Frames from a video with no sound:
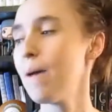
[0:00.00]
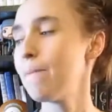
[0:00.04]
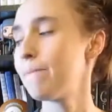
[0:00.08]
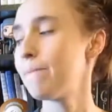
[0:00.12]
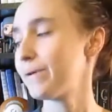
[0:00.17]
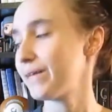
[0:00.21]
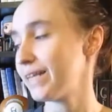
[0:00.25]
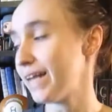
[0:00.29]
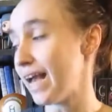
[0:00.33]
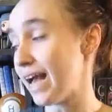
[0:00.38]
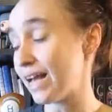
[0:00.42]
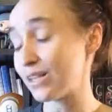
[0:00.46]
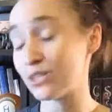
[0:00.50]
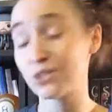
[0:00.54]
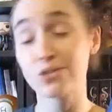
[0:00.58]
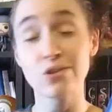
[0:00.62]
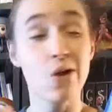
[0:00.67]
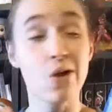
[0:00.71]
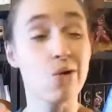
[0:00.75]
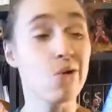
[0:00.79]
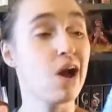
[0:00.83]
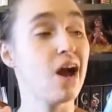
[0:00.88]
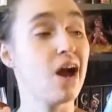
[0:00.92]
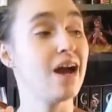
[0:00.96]
But yeah,
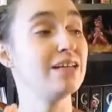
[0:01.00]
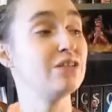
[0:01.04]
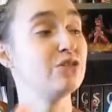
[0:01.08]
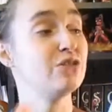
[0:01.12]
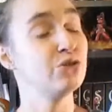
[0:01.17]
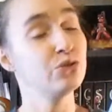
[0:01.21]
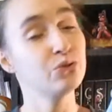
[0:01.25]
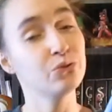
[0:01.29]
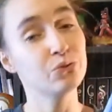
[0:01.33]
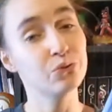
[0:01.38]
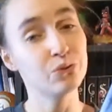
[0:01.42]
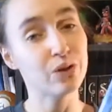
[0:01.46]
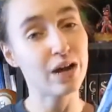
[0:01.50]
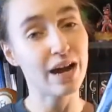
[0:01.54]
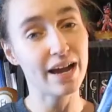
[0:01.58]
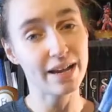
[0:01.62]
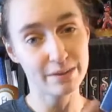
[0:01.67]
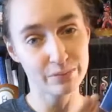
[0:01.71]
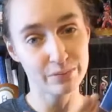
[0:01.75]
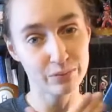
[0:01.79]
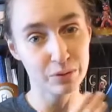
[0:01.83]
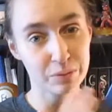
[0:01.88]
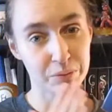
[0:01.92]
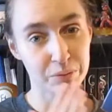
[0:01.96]
so I do,
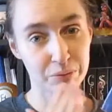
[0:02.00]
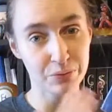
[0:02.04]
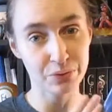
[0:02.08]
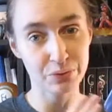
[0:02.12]
I will be